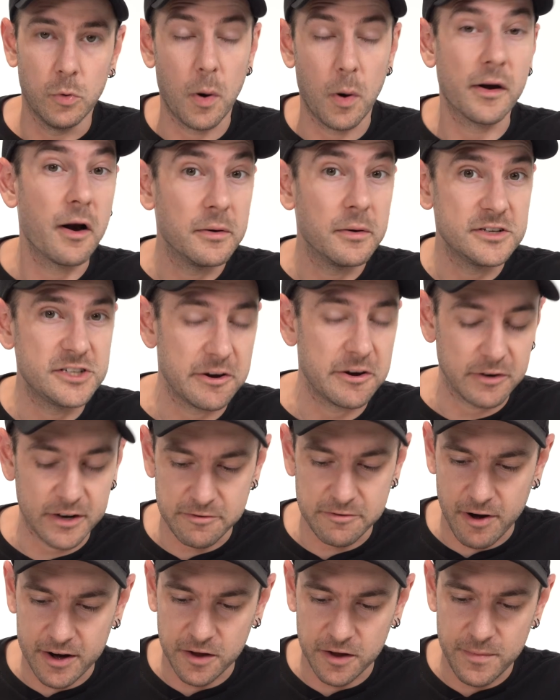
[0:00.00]
what I would
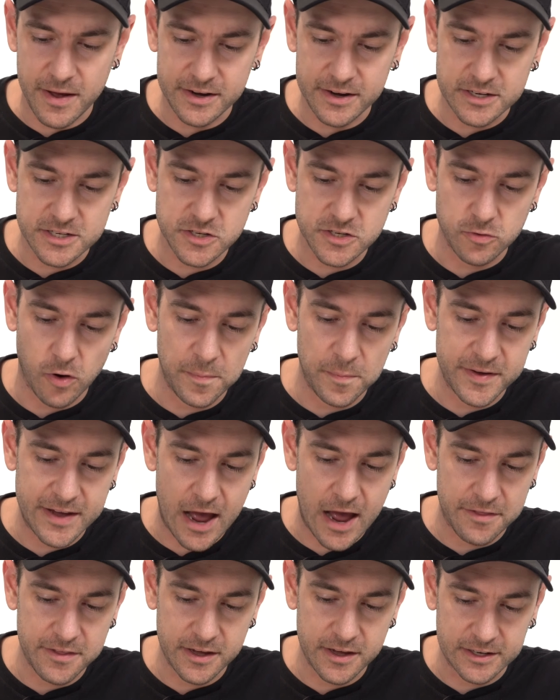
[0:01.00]
generally recommend is
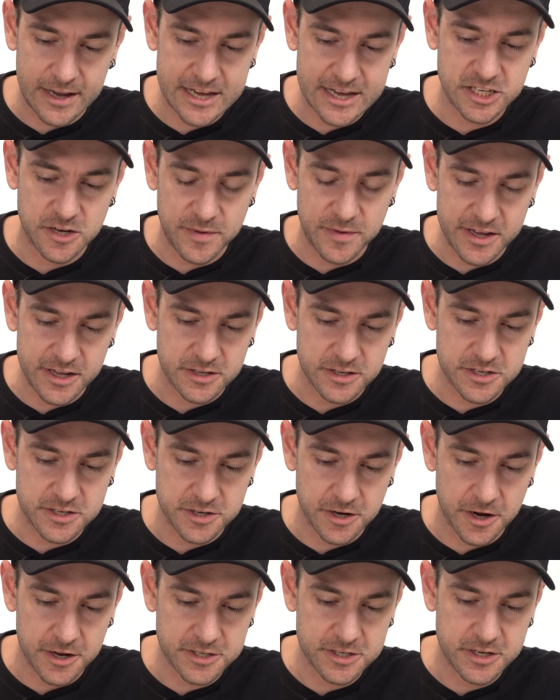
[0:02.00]
swapping out the elastomer
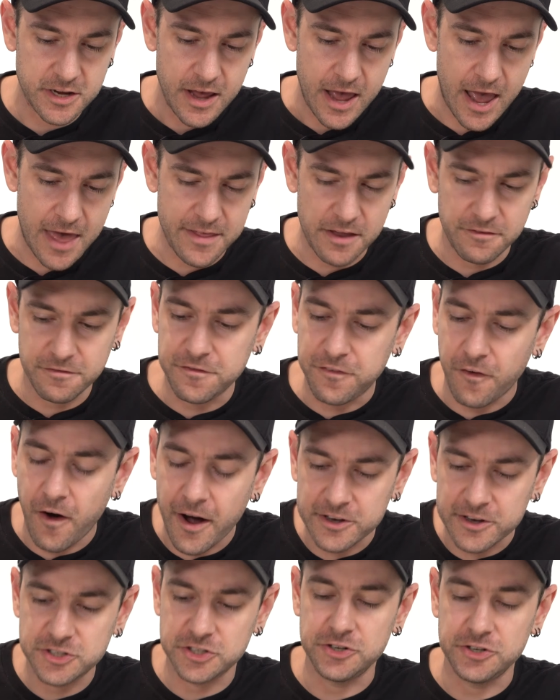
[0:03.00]
inserts and then
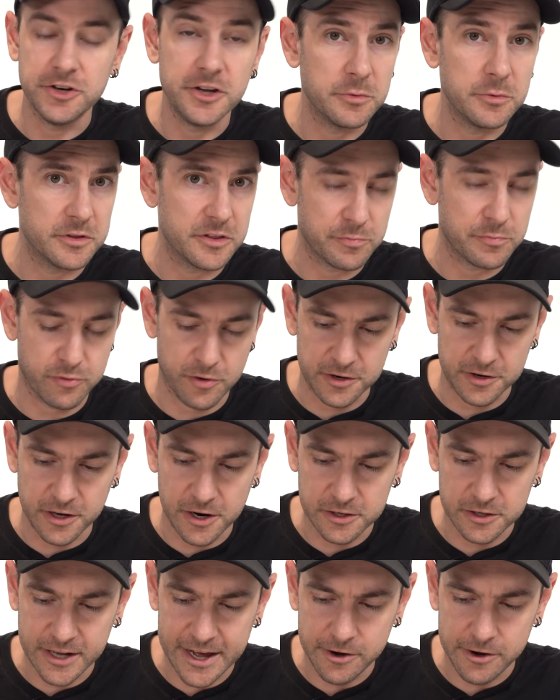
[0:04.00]
fine tuning with the
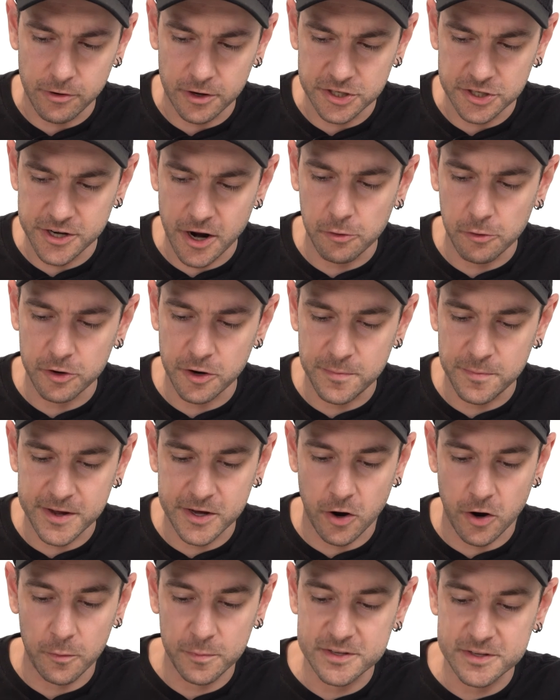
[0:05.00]
preload later on. You don't want to be
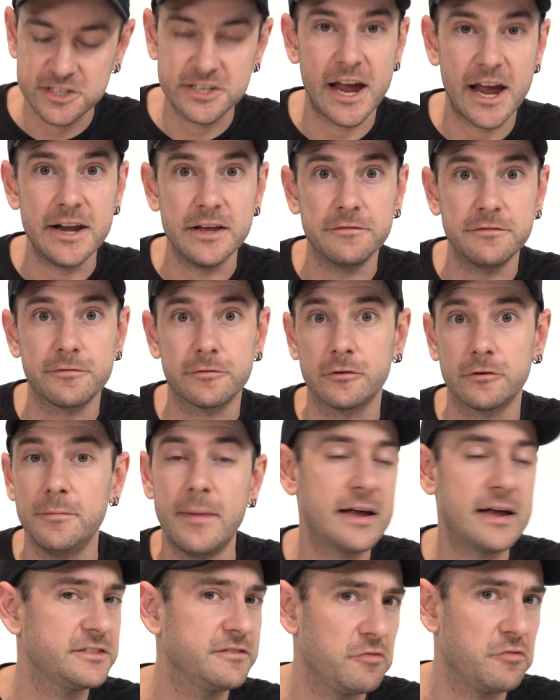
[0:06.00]
compensating for a
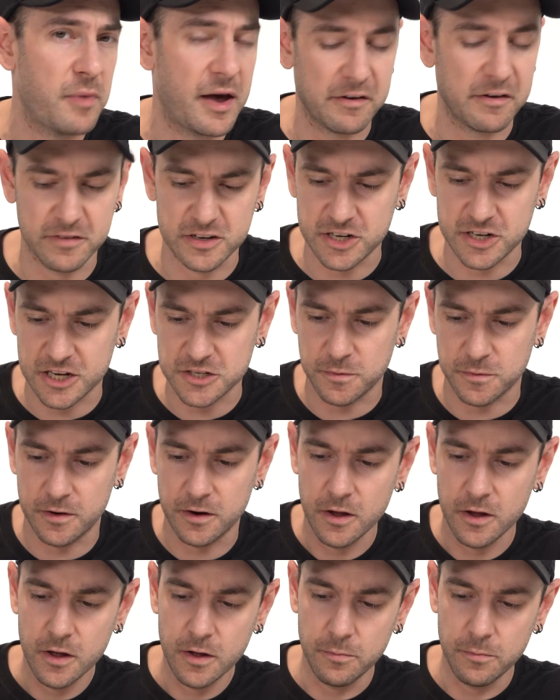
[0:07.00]
massive amount of
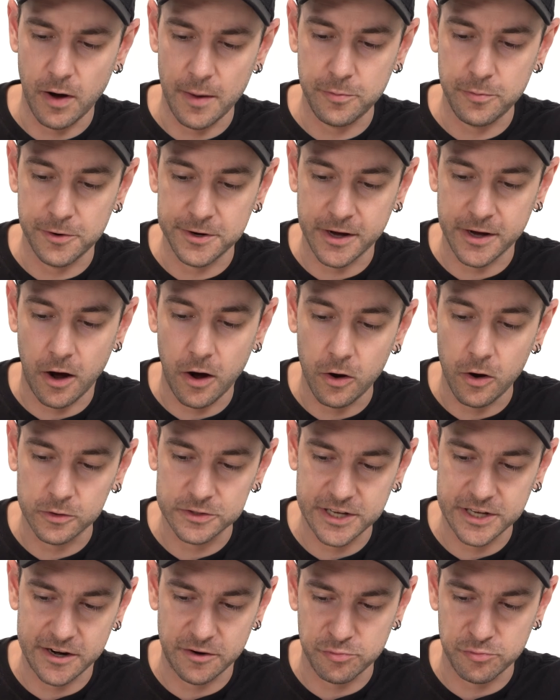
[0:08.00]
adjustment by putting a whole
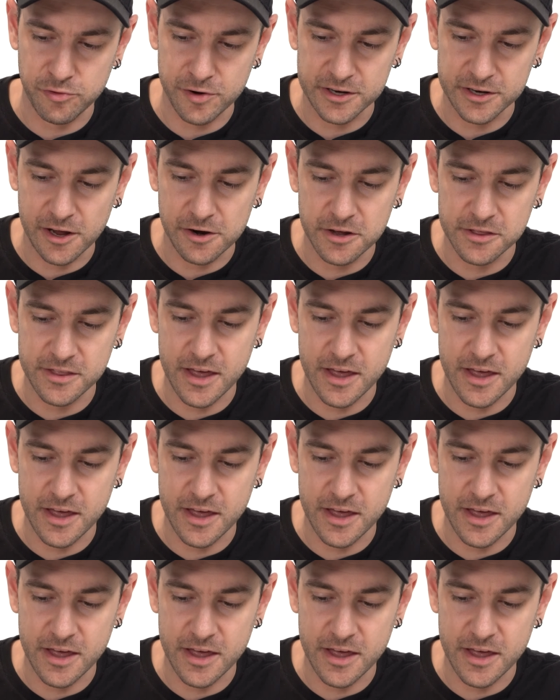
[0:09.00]
ton of preload in